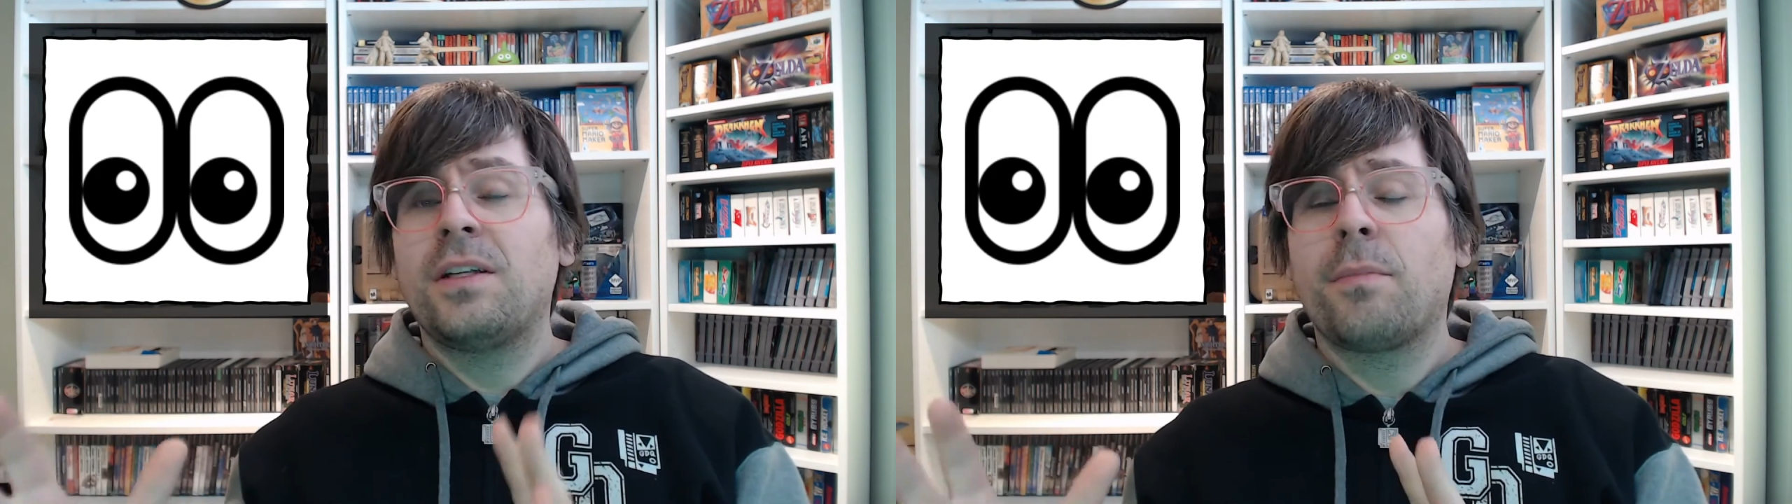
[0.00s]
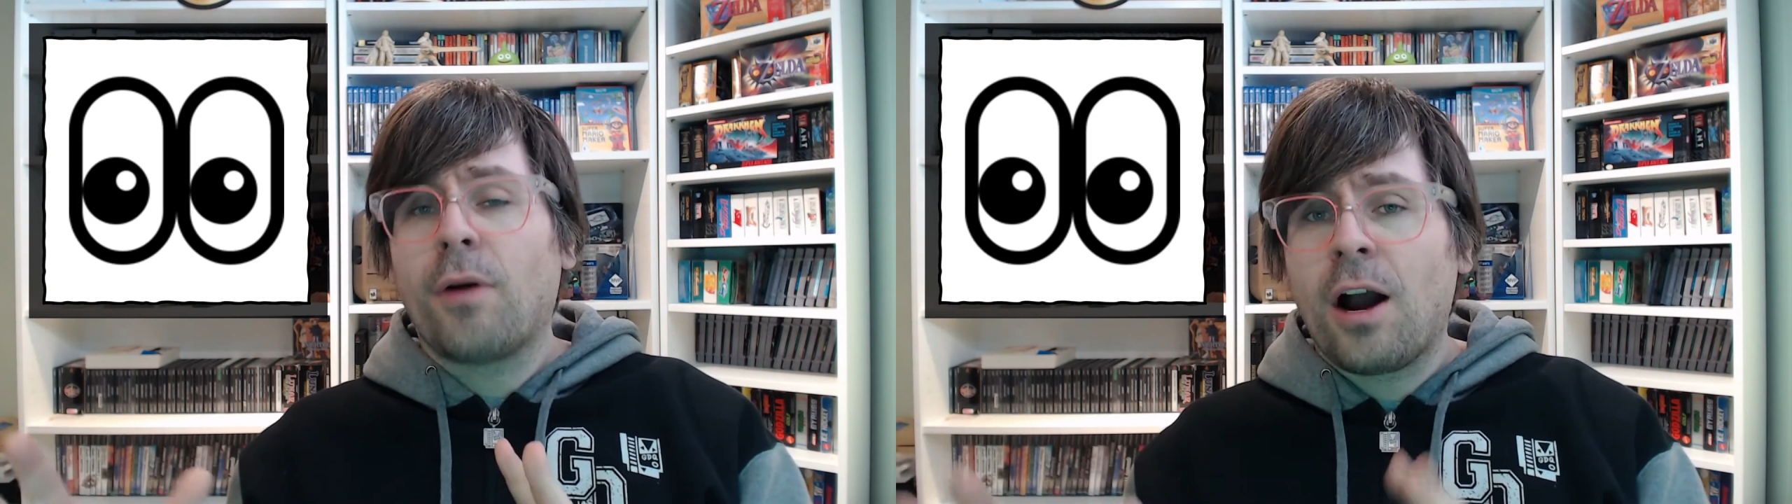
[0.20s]

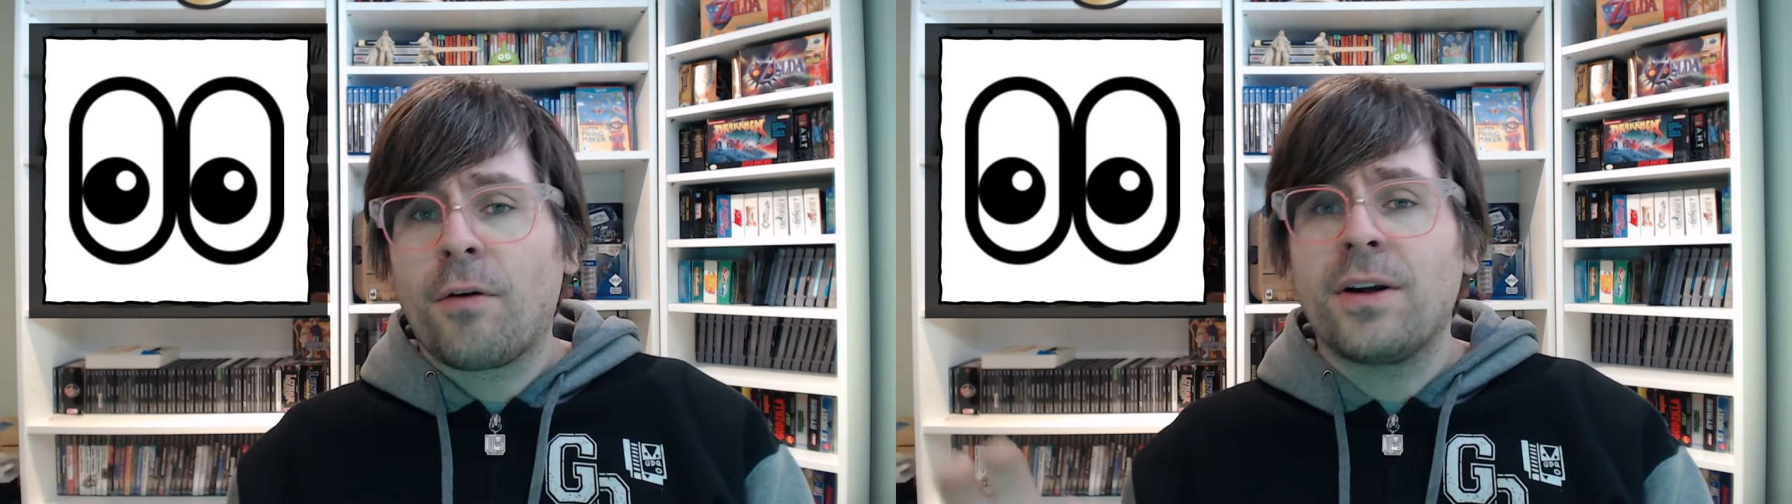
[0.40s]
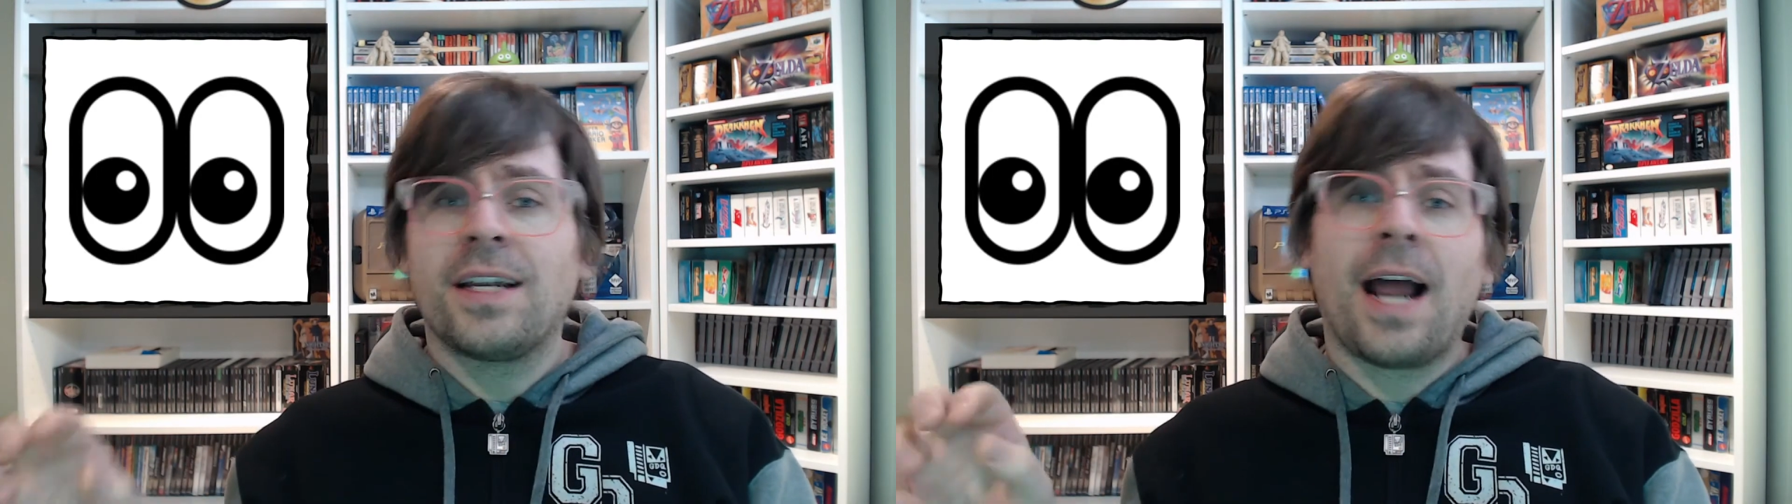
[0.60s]
in
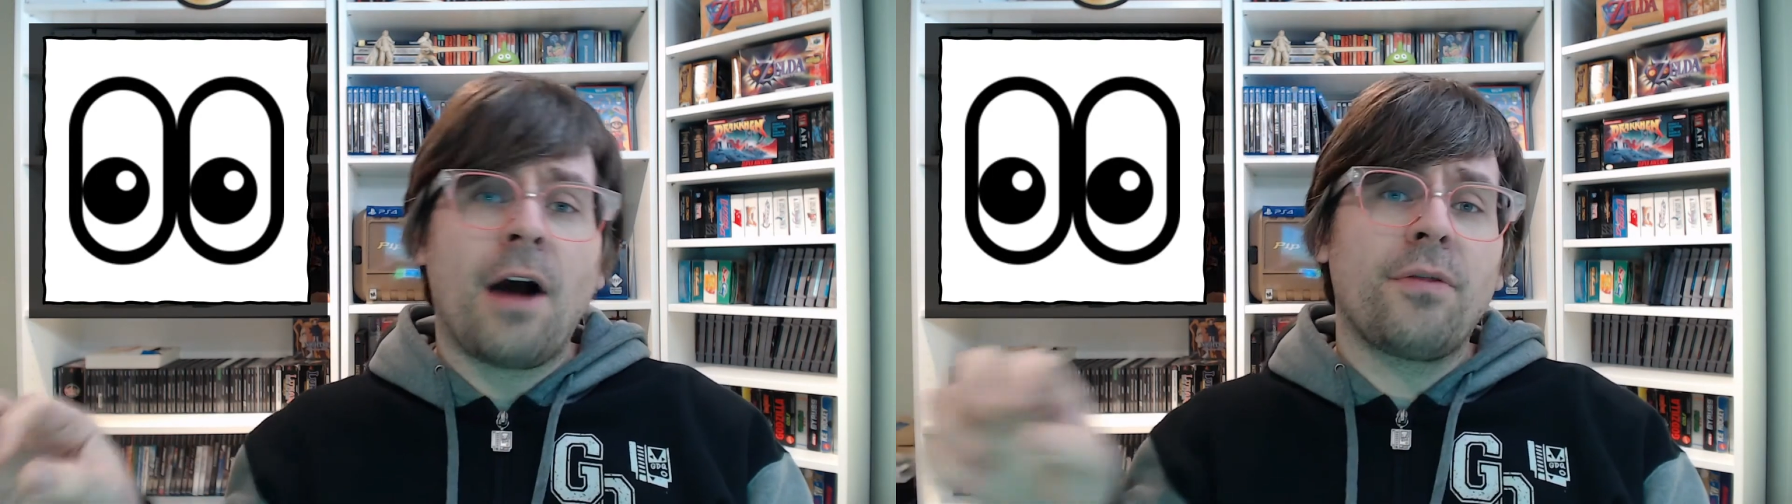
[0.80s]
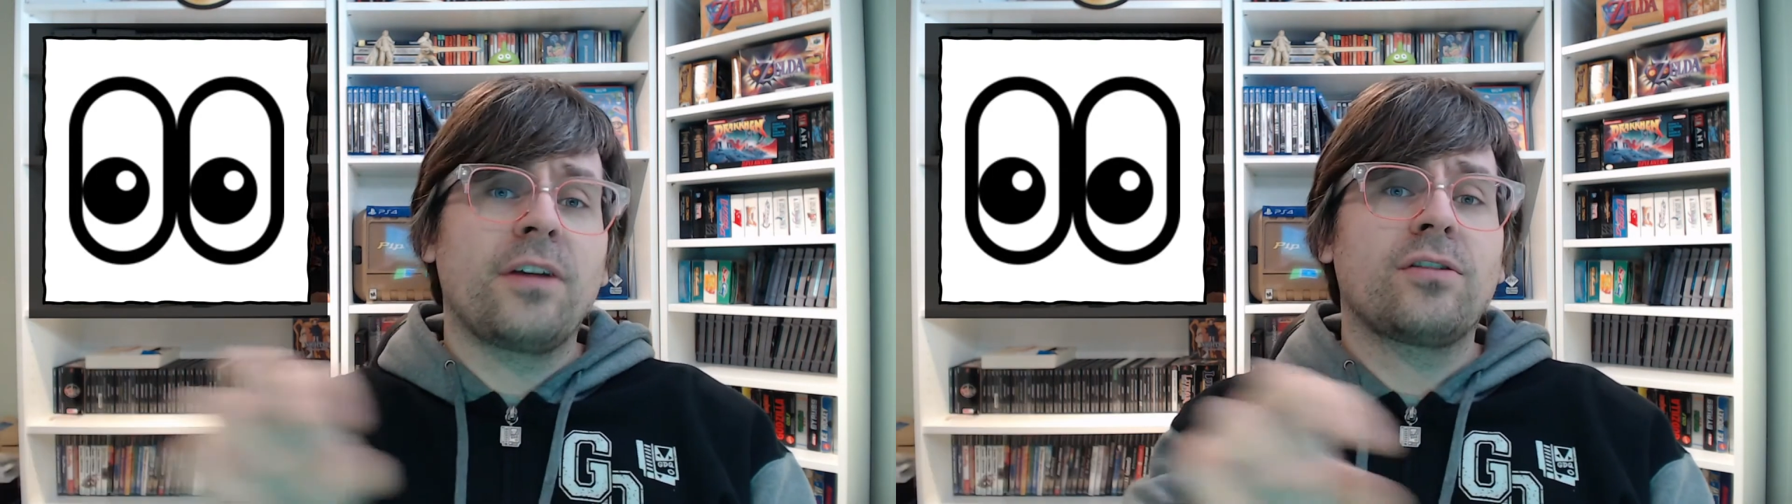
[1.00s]
progress and how
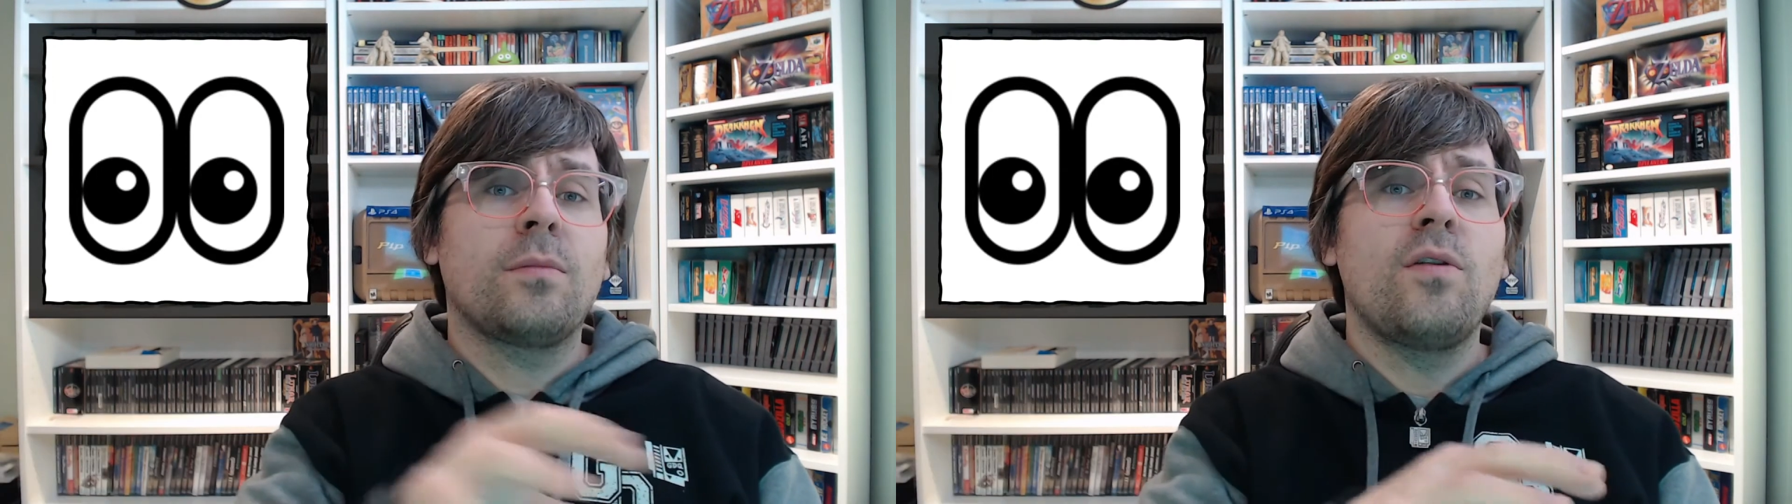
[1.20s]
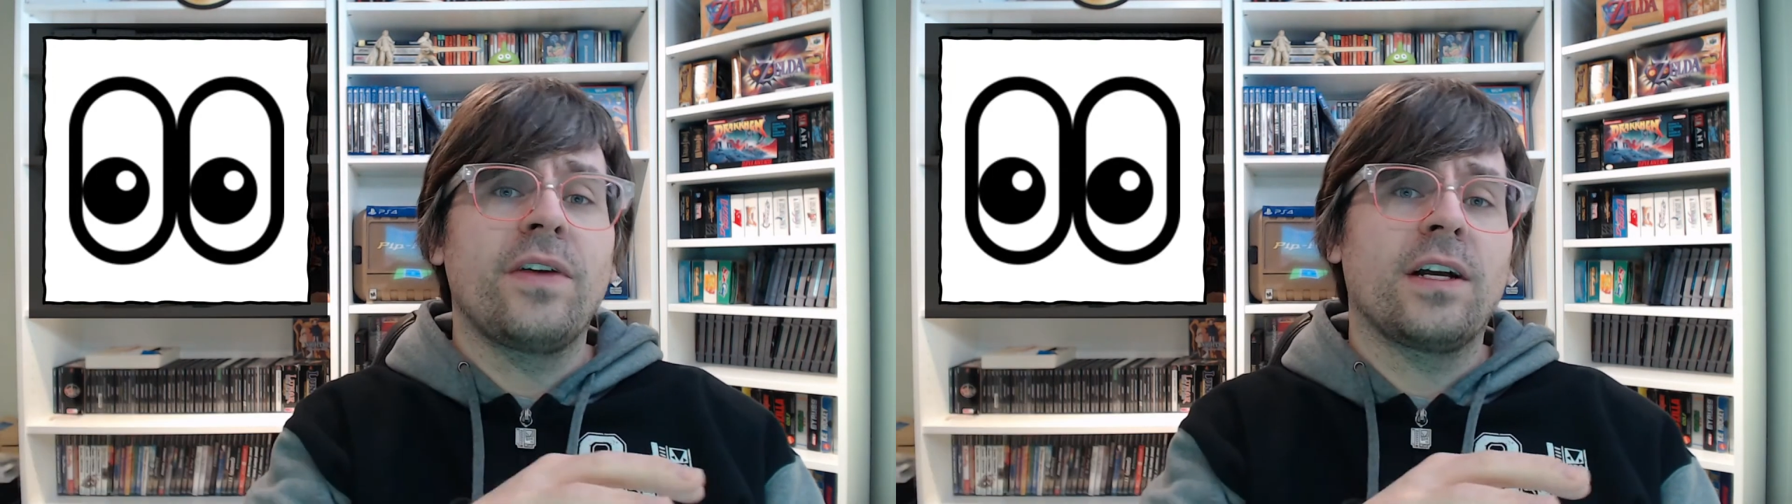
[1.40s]
things are
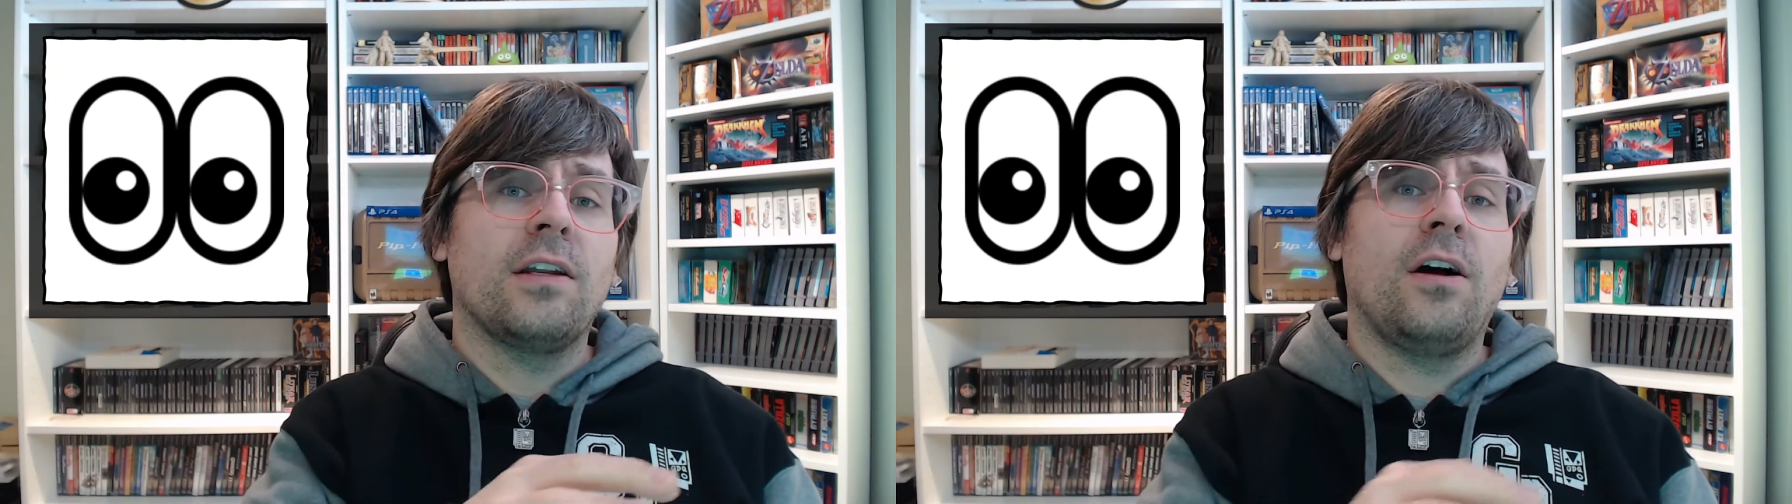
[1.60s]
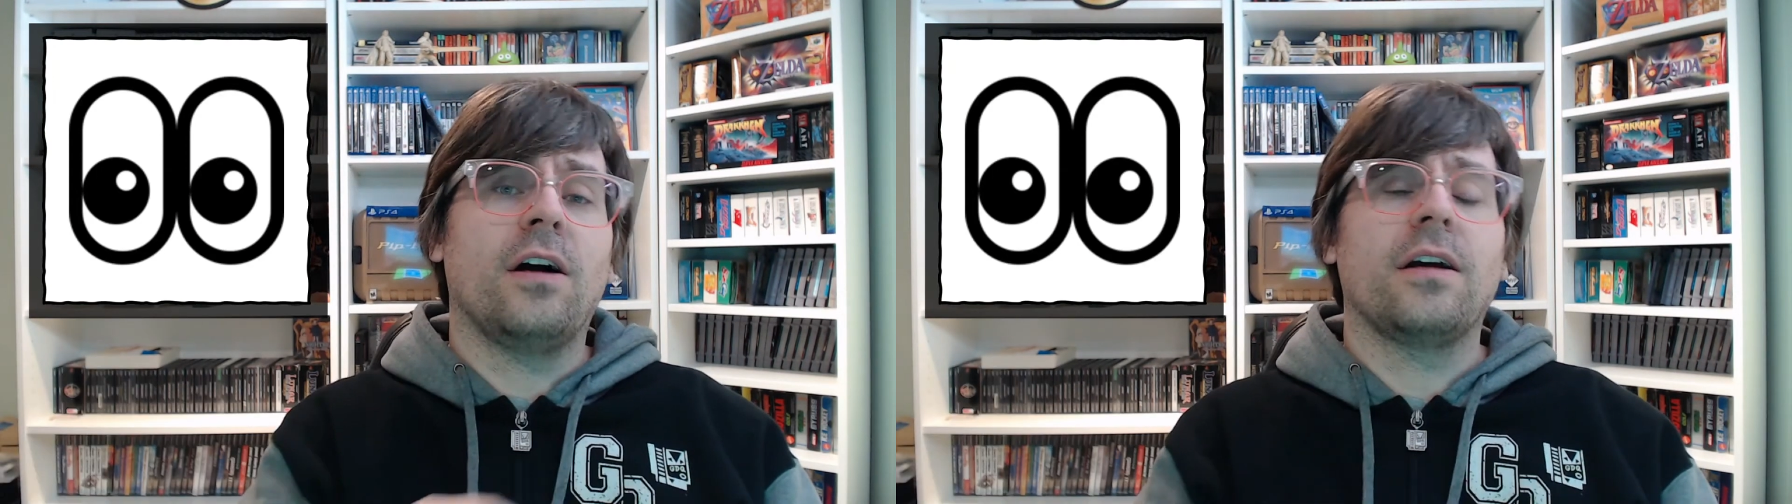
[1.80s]
moving
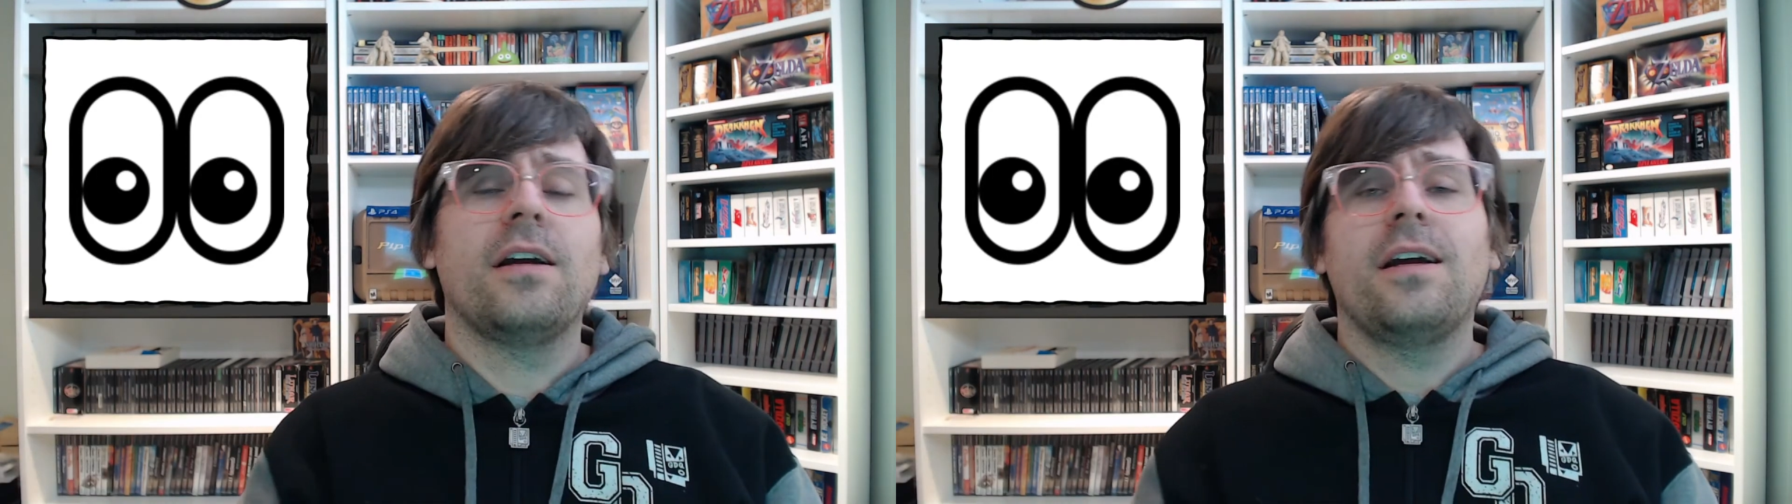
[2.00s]
along.